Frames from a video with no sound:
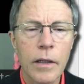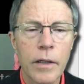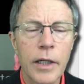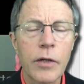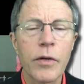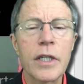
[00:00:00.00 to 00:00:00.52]

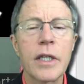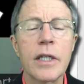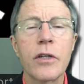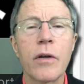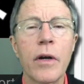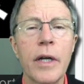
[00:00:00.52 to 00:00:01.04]
decreasing
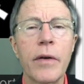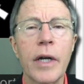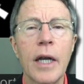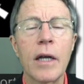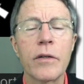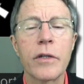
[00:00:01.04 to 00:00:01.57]
his coronary
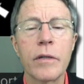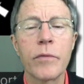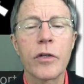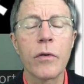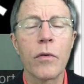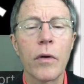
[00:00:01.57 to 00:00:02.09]
calcium
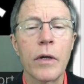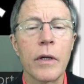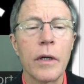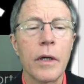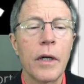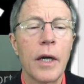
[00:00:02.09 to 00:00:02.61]
score,
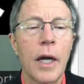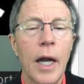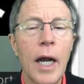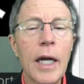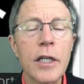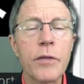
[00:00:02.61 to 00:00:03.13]

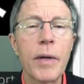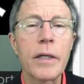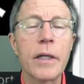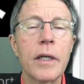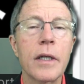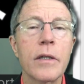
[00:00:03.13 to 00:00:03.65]
I
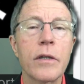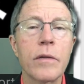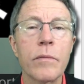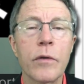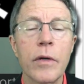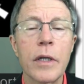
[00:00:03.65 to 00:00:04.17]
expected to get
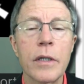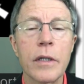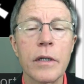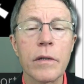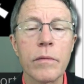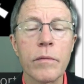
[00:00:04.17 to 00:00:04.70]
some
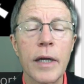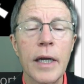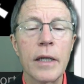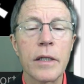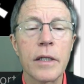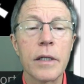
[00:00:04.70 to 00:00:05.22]
criticism
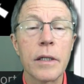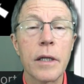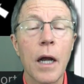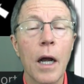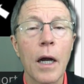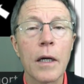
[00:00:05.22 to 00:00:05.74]
as his
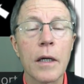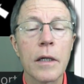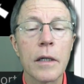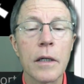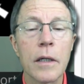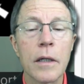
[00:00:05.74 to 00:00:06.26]
doc.
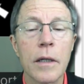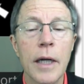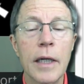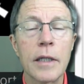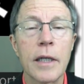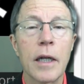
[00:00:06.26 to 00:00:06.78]
Uh, I
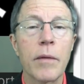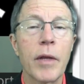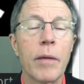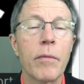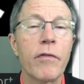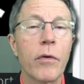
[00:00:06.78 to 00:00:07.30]
didn't tell him
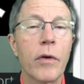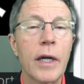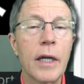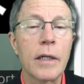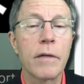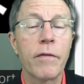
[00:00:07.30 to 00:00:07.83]
that
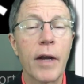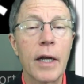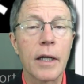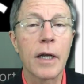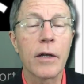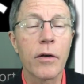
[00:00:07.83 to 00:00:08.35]
beforehand. In
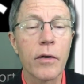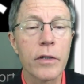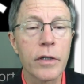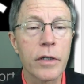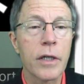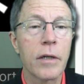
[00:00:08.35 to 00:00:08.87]
fact, I
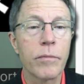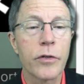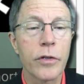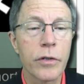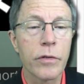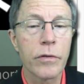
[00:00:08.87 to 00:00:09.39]
encouraged him
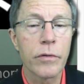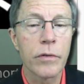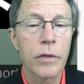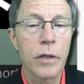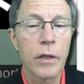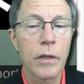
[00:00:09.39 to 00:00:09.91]
to
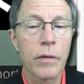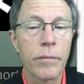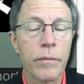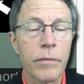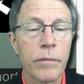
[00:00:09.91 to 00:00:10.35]
um,